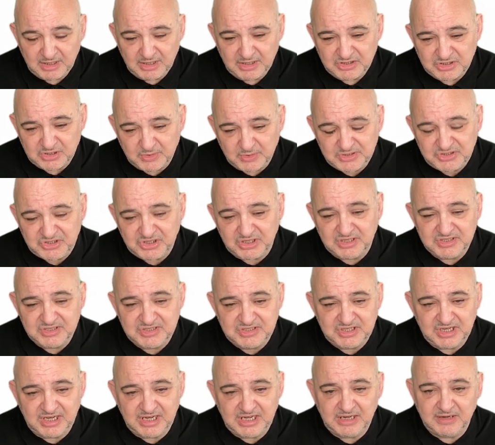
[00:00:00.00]
So as you can
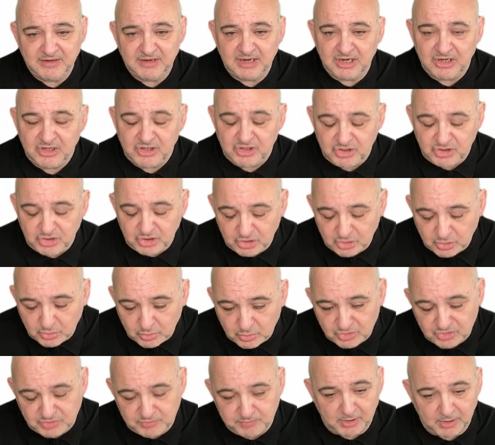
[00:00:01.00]
see,
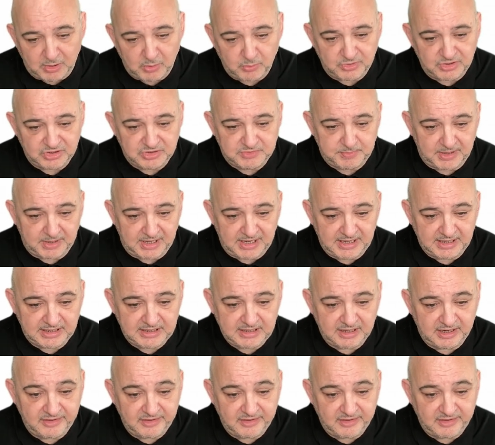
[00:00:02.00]
huge bonus pack,